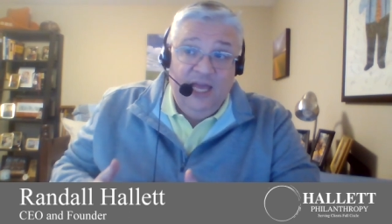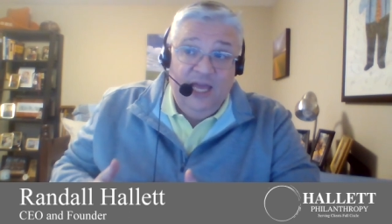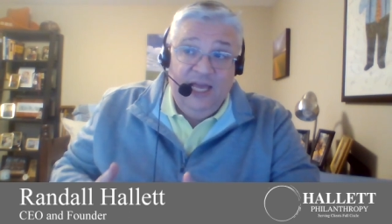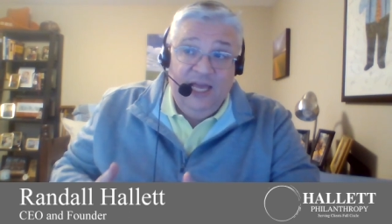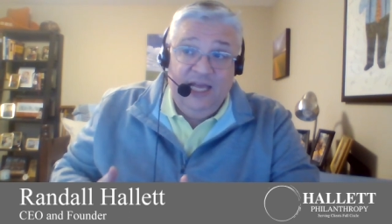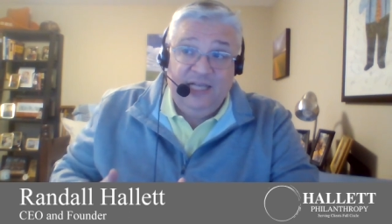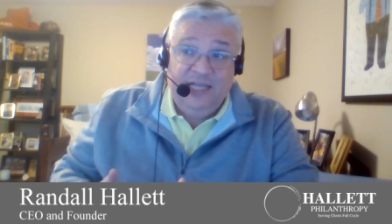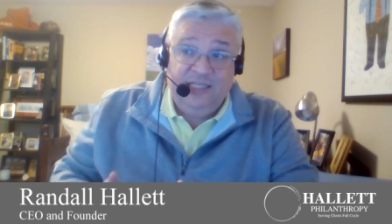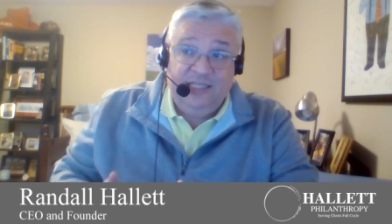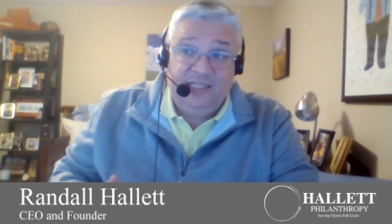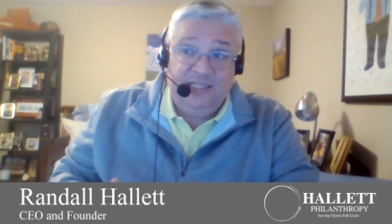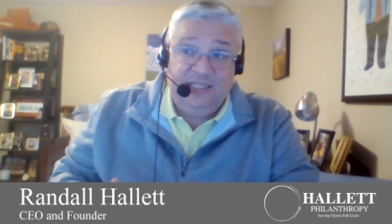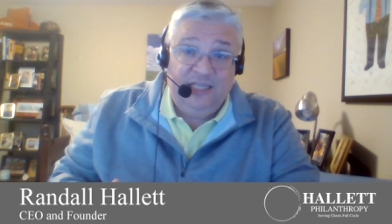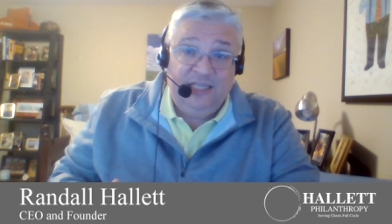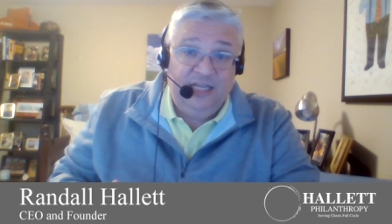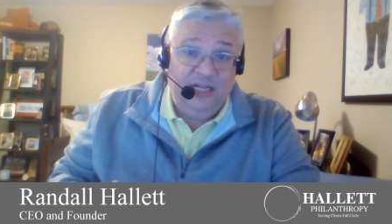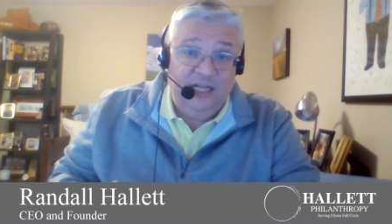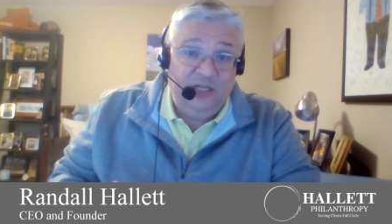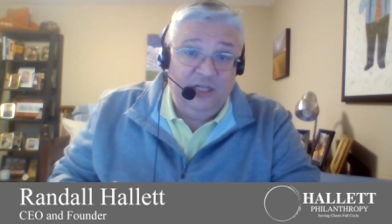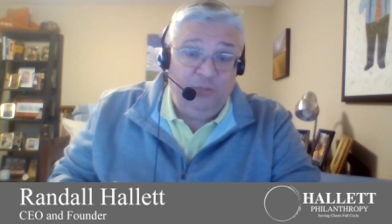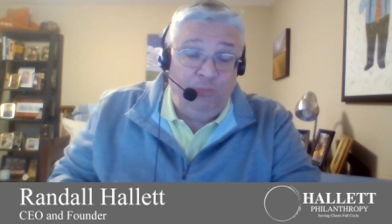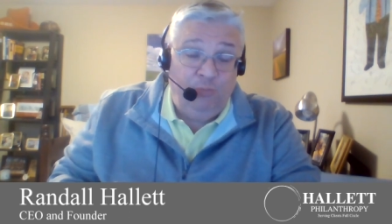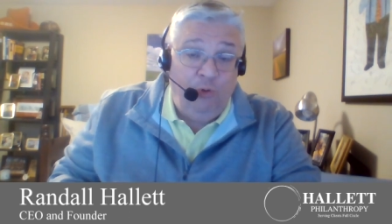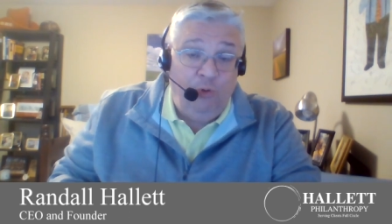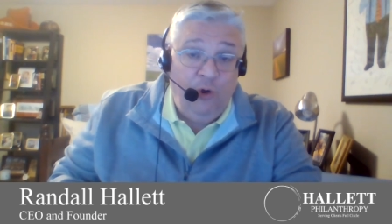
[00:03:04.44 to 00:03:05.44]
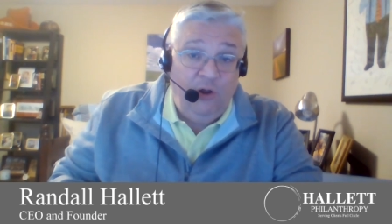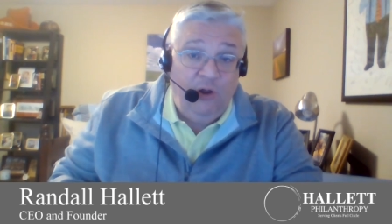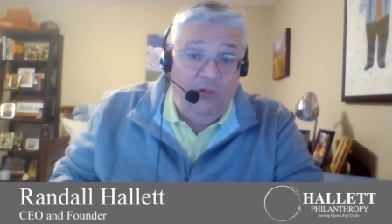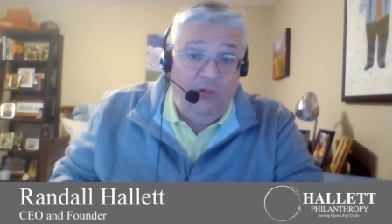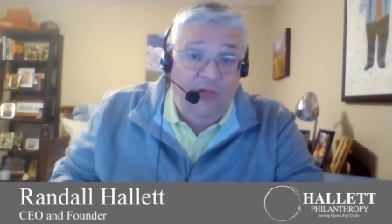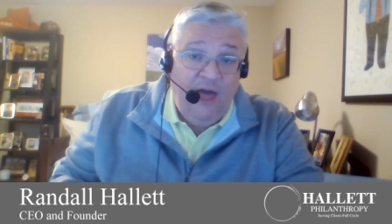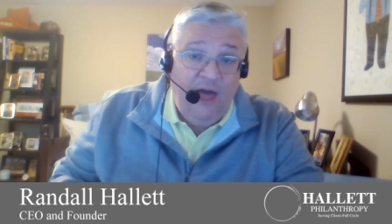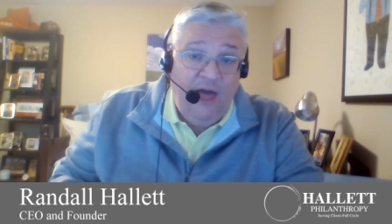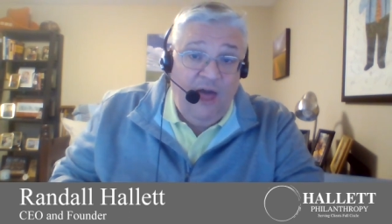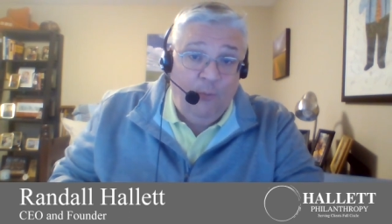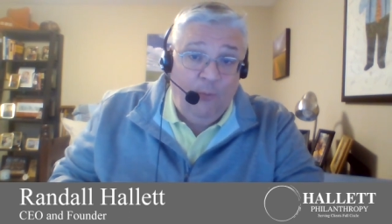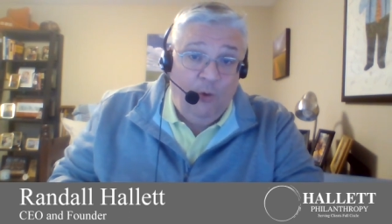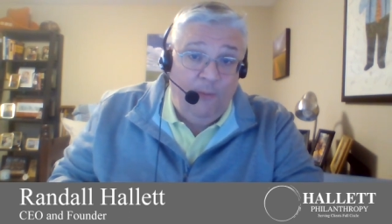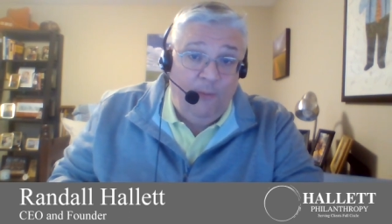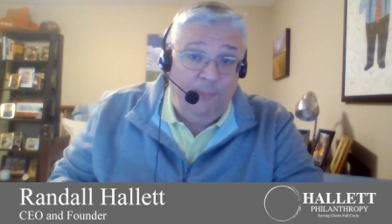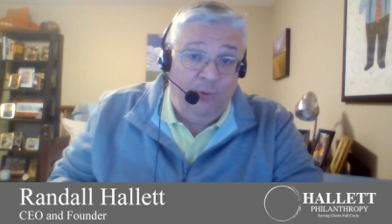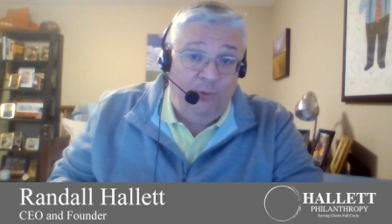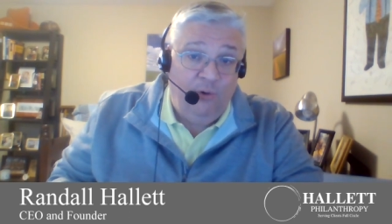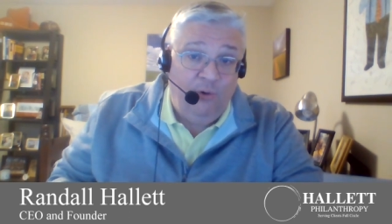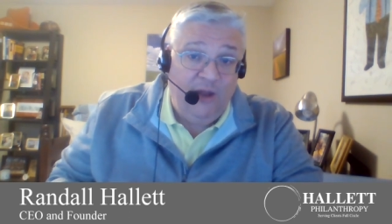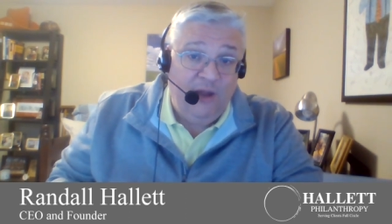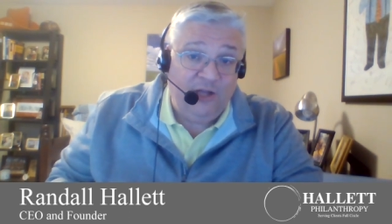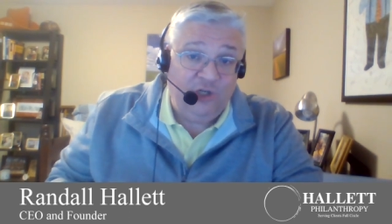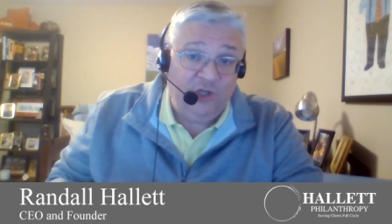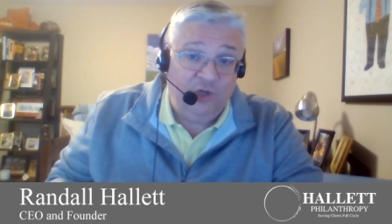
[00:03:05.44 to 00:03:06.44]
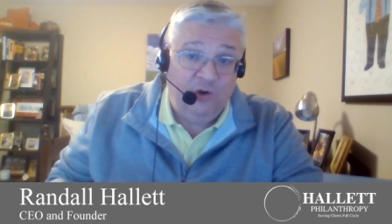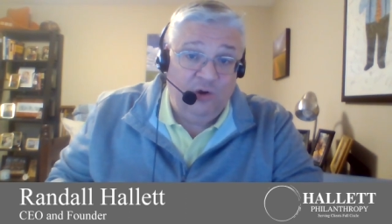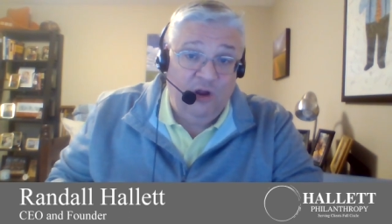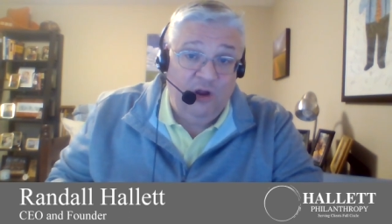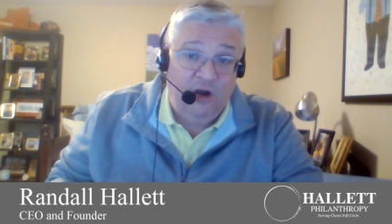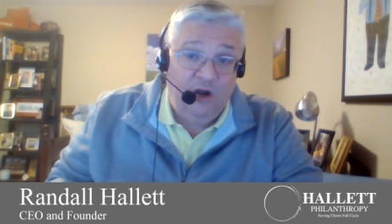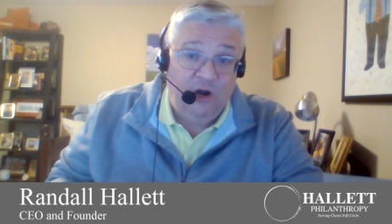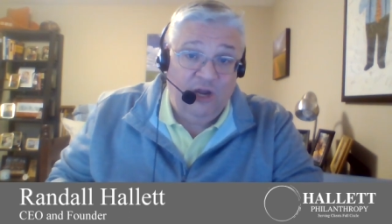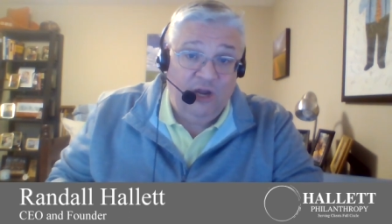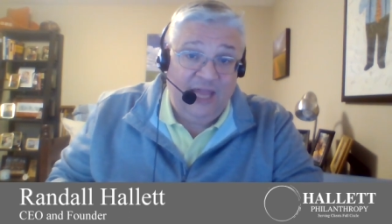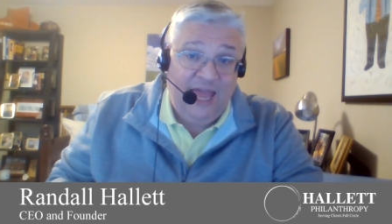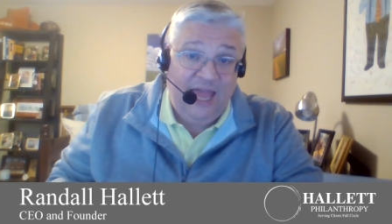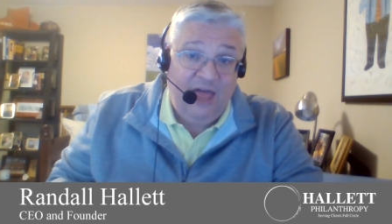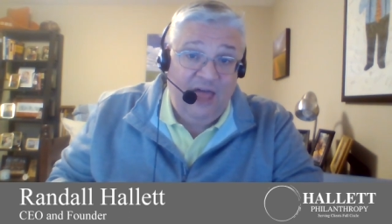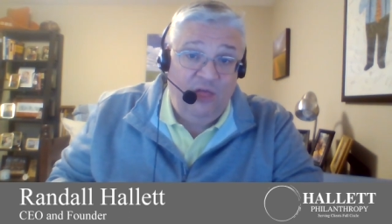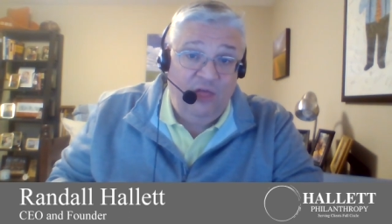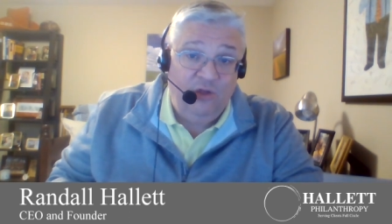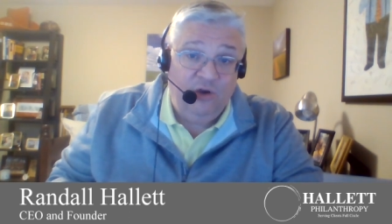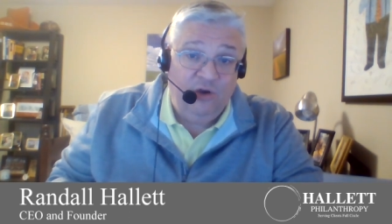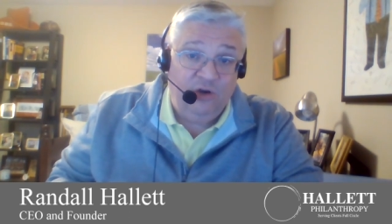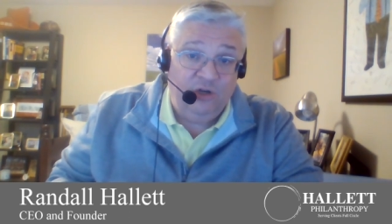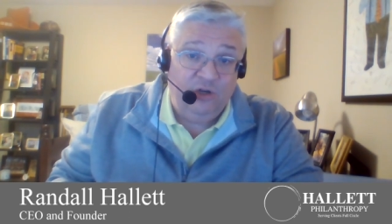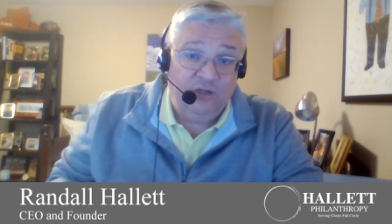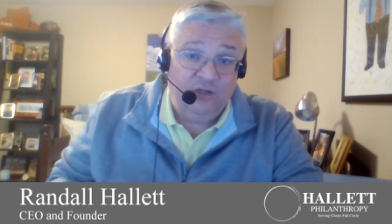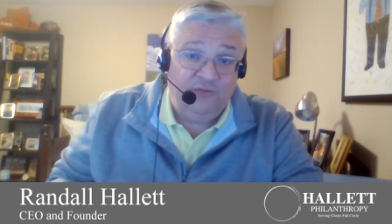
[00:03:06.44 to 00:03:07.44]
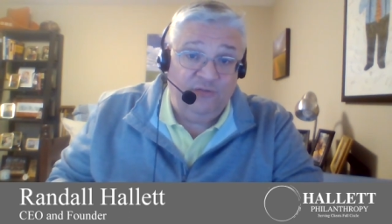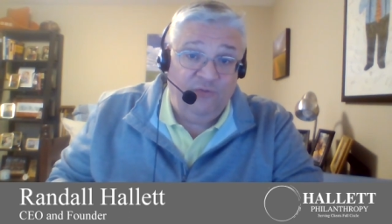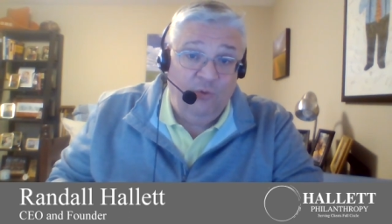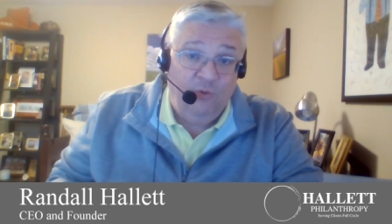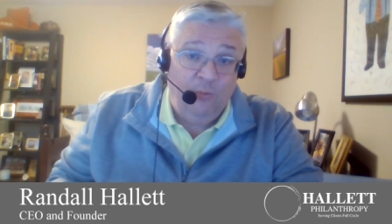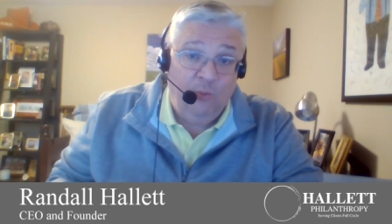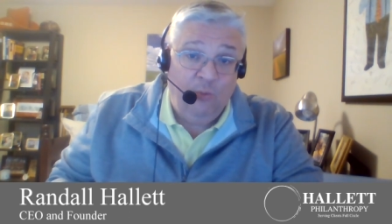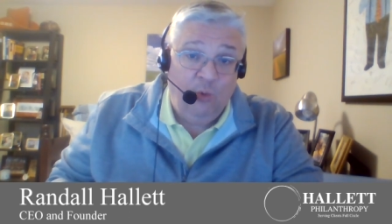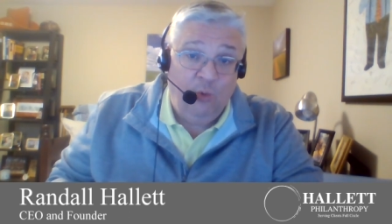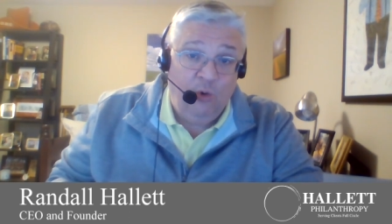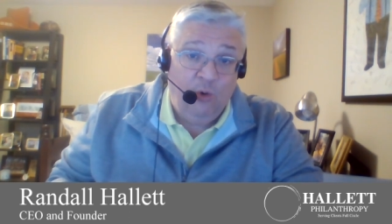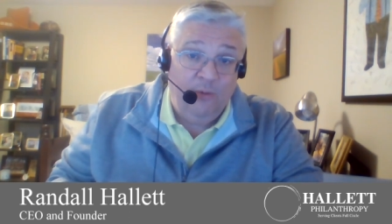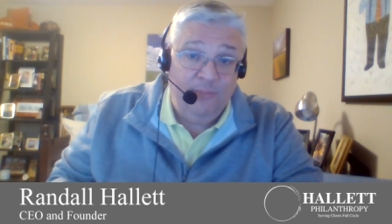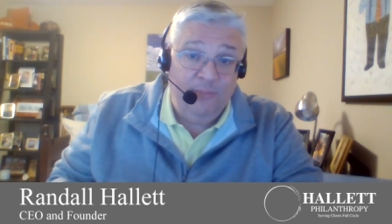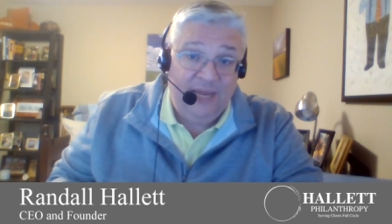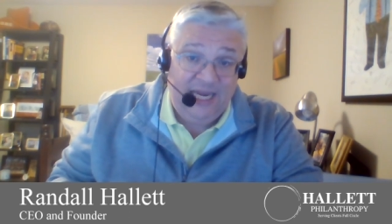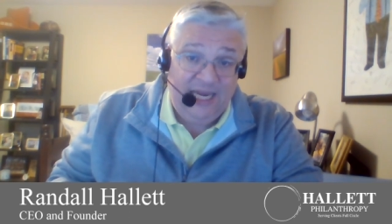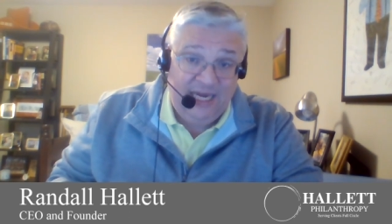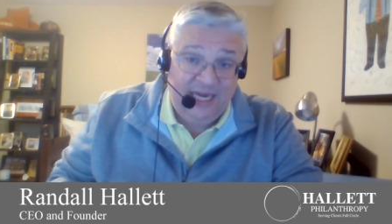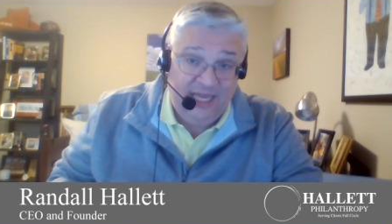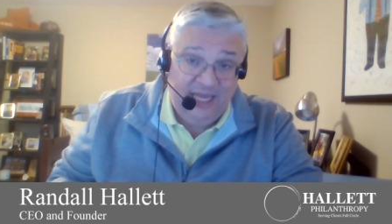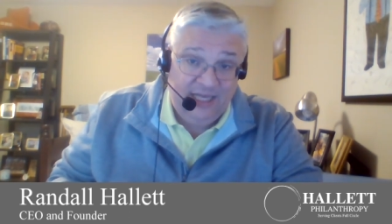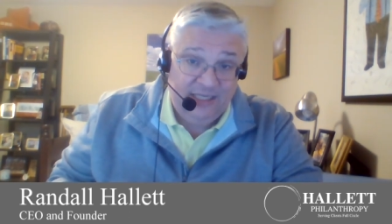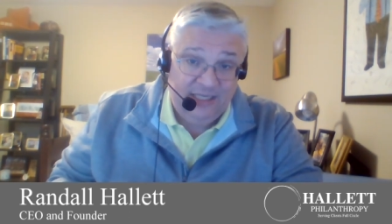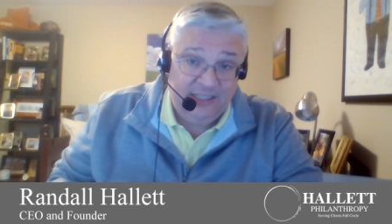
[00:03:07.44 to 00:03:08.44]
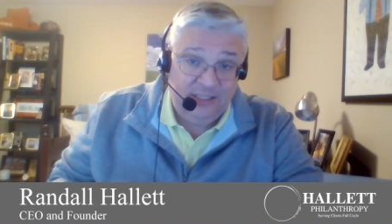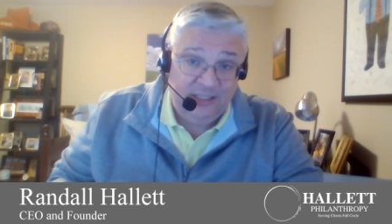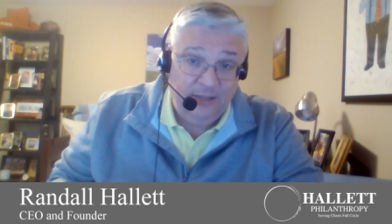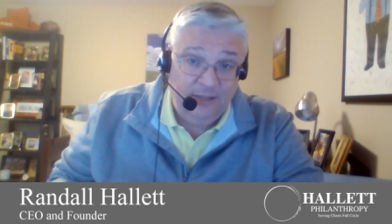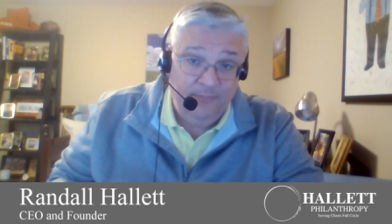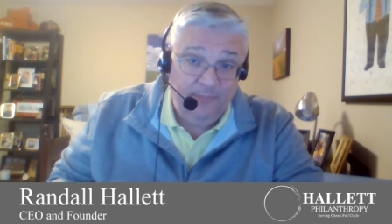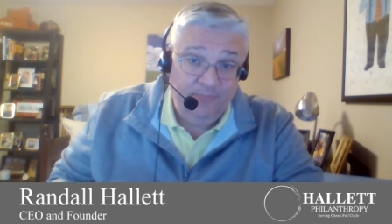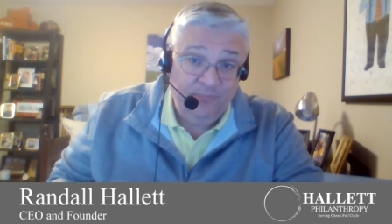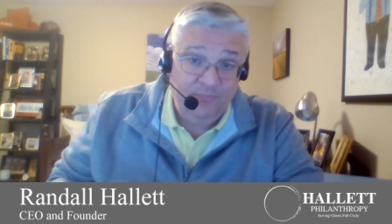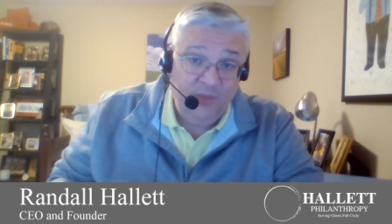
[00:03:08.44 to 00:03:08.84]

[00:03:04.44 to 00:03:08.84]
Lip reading: is that it's put a lot more pressure on our calendars for more meetings.